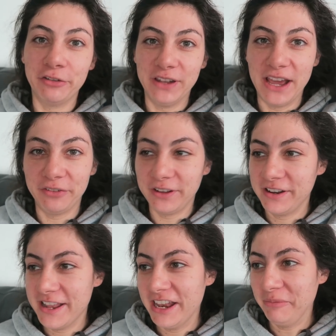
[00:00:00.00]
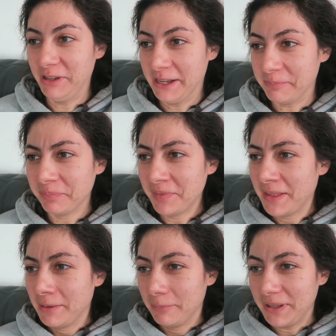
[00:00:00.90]
of laughter and then I'm like,
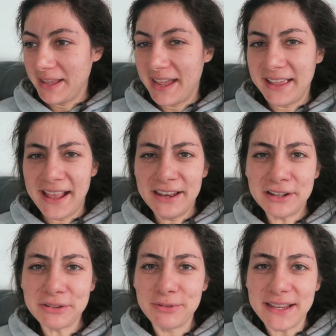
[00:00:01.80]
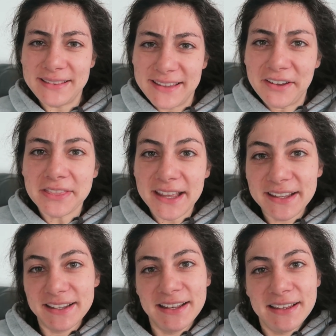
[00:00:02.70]
but I cannot retell
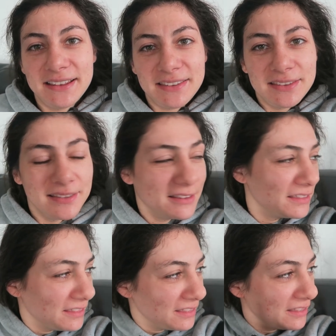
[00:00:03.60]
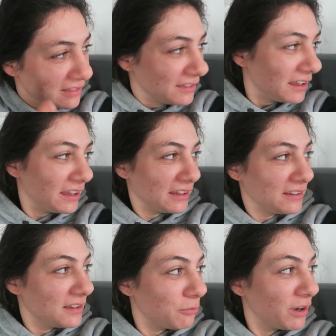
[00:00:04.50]
that in,
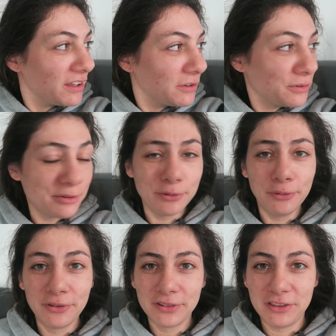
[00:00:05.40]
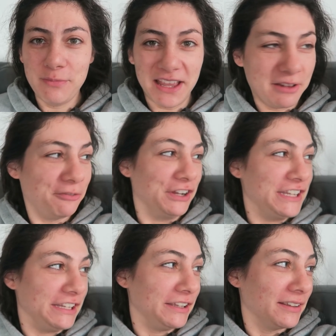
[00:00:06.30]
in the way you do to make it
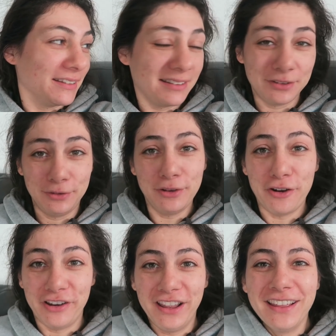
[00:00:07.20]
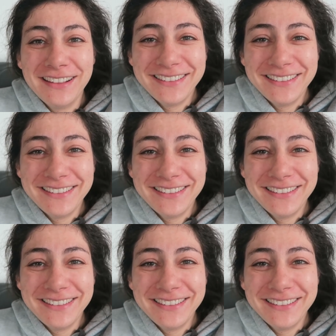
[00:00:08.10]
funny. So sorry.